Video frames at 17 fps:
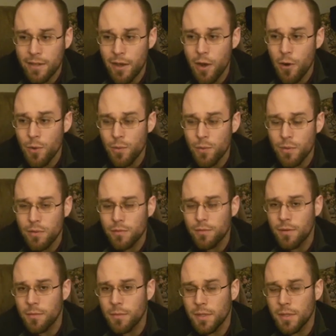owned
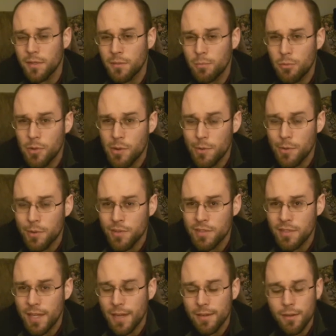from its pre-order
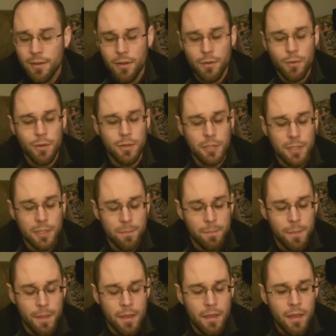state on Origin.
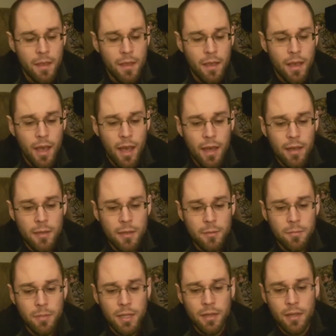
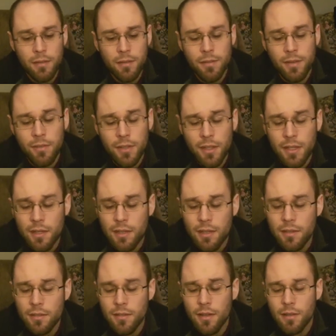But if everything
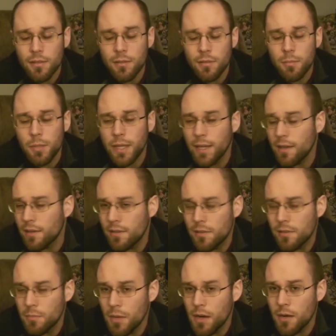installs as planned,
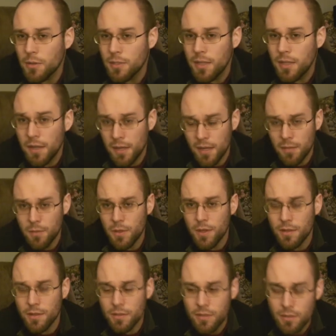tomorrow 10 a.m.
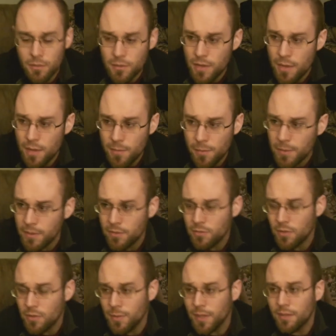U.S. Central Time I'll be
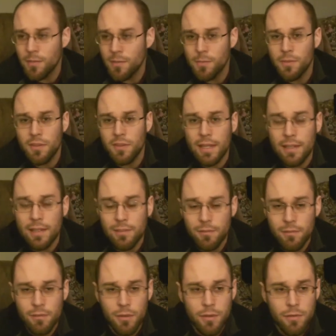streaming SimCity
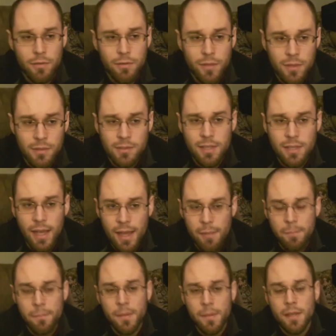for the first
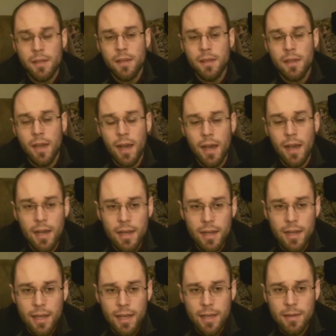time,
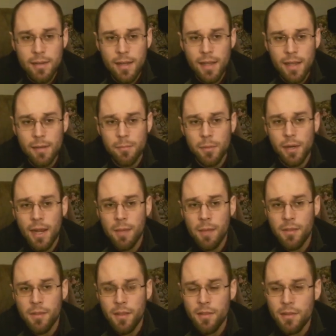and
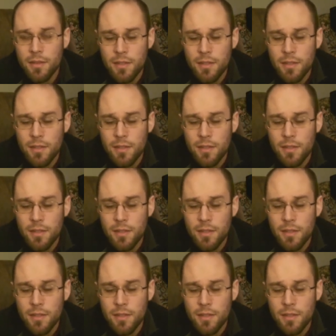perhaps other